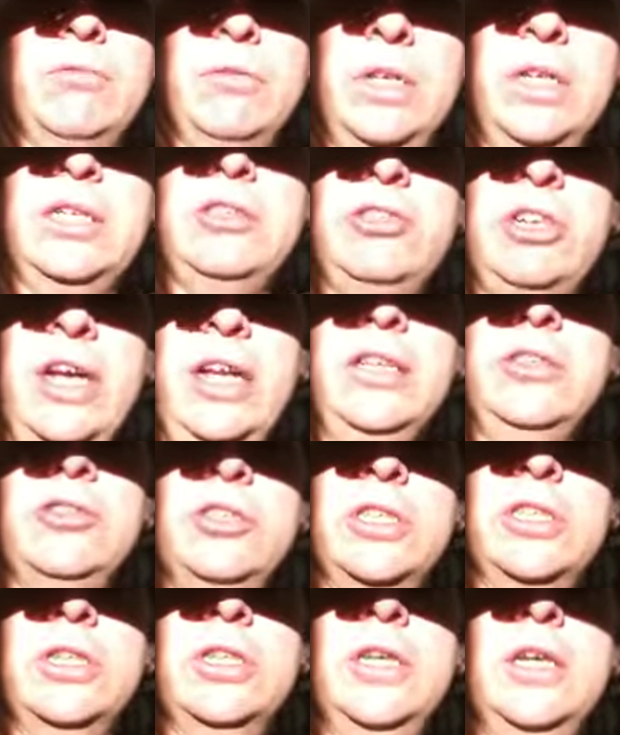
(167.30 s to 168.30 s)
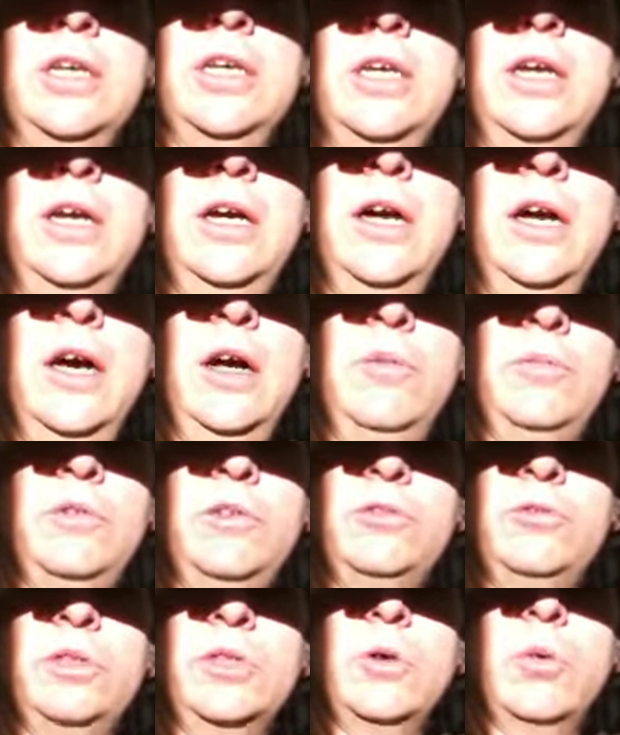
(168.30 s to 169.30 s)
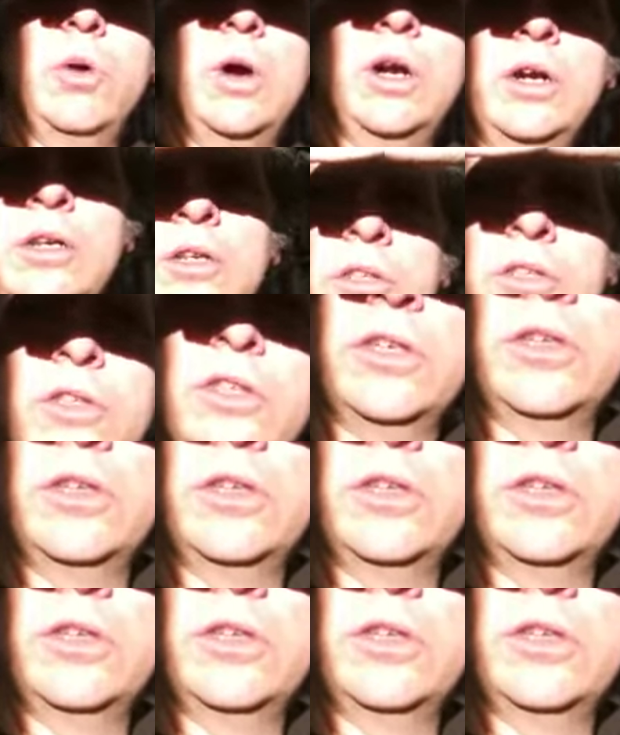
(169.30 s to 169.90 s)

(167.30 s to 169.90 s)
really challenging. This requires